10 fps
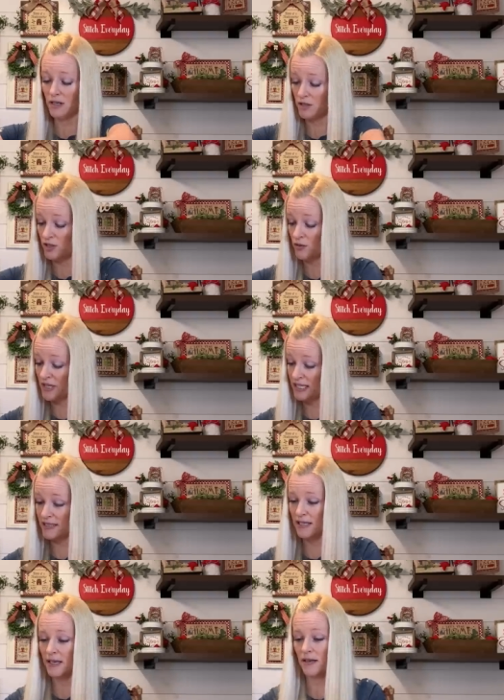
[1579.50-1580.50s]
so
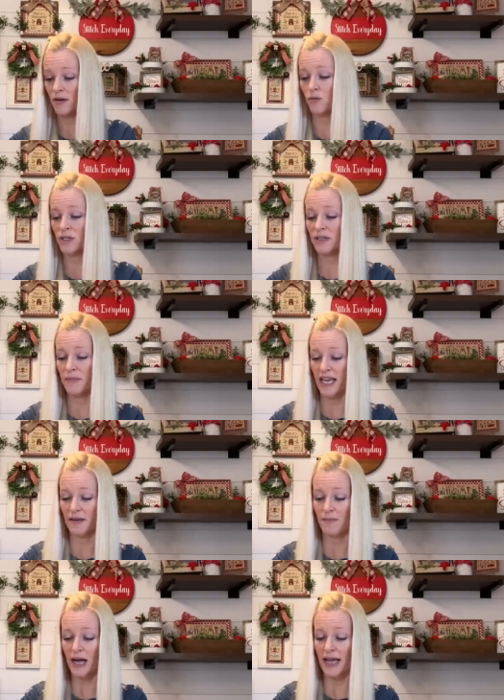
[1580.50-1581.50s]
this was
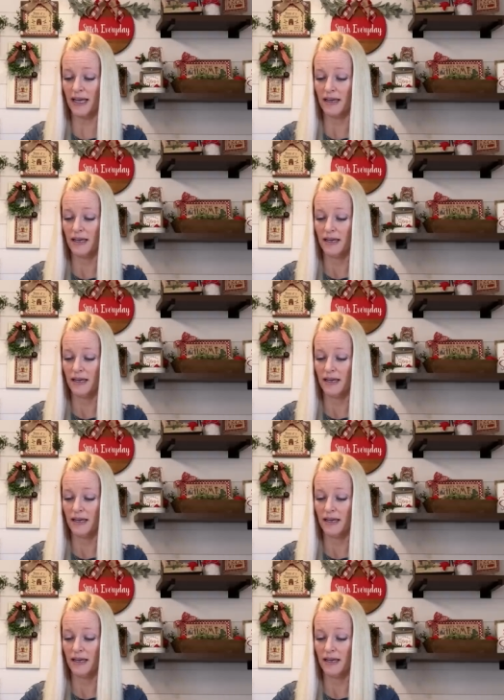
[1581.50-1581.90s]
made by